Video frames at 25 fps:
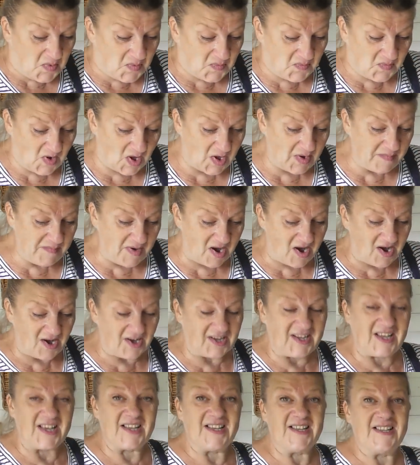Row
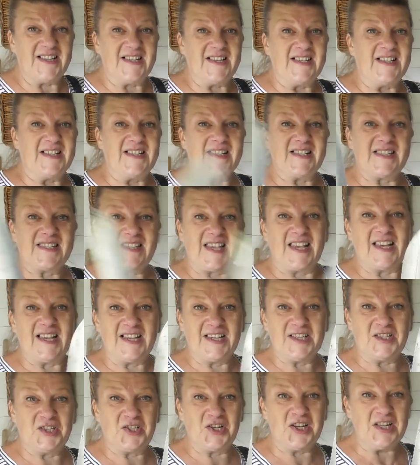markers,
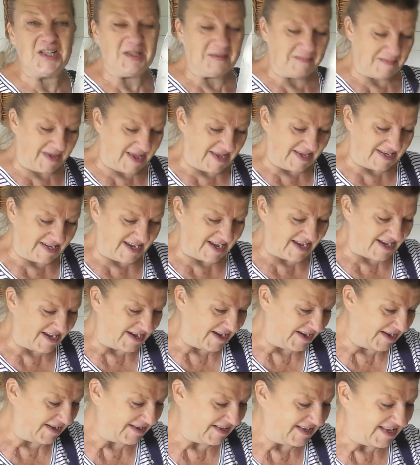drill
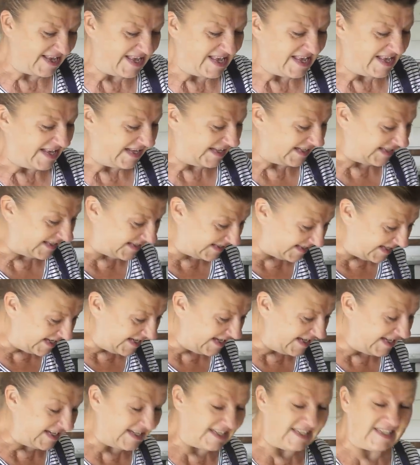maker,
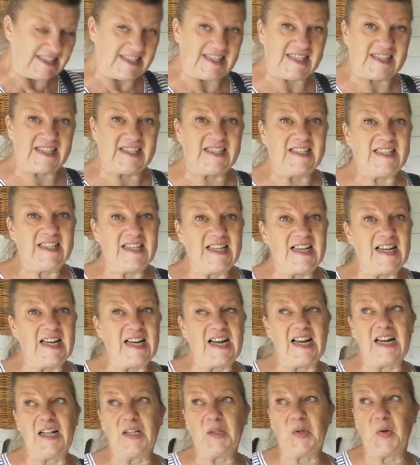seeds.
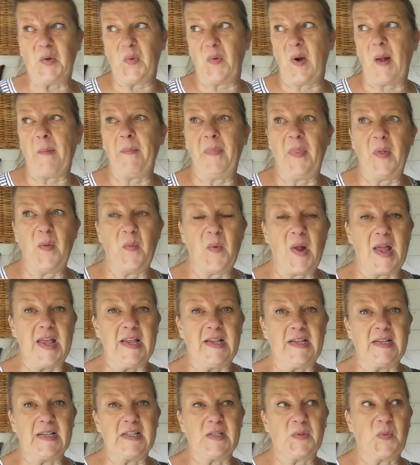I'll grab the
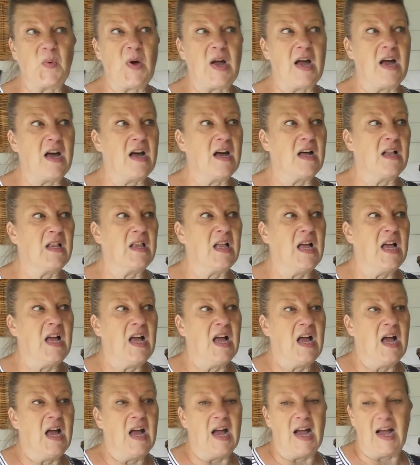rake as well
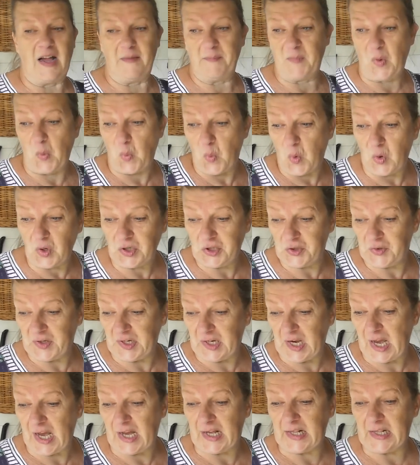and my
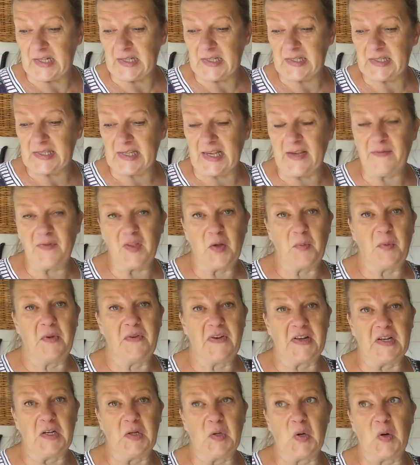watering cans, even though we've
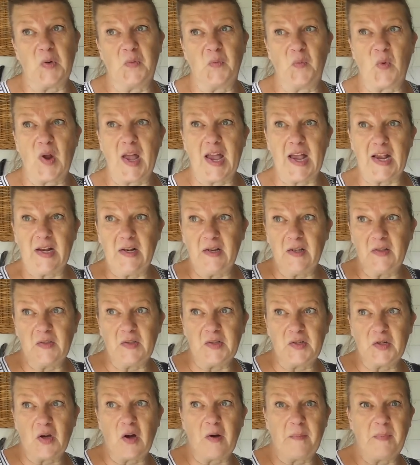had a lot of rain, the
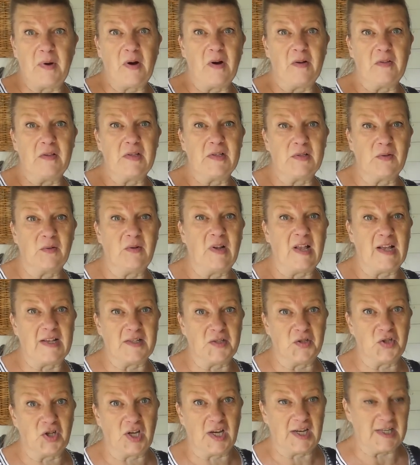top part of the soil
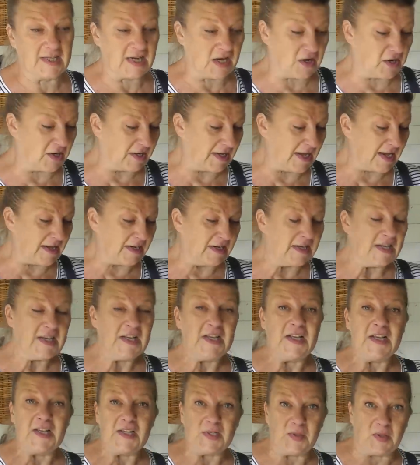has dried out again.
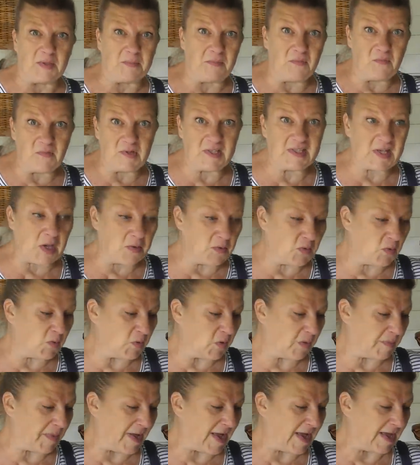So I'll soak
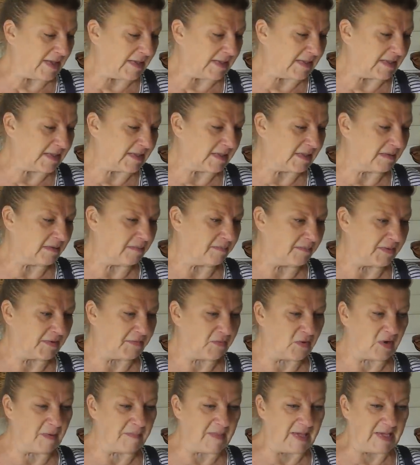all the beds
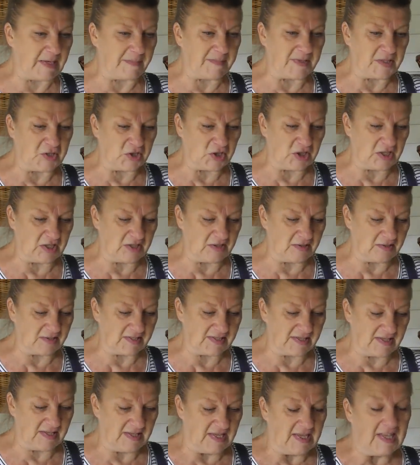before I make my drills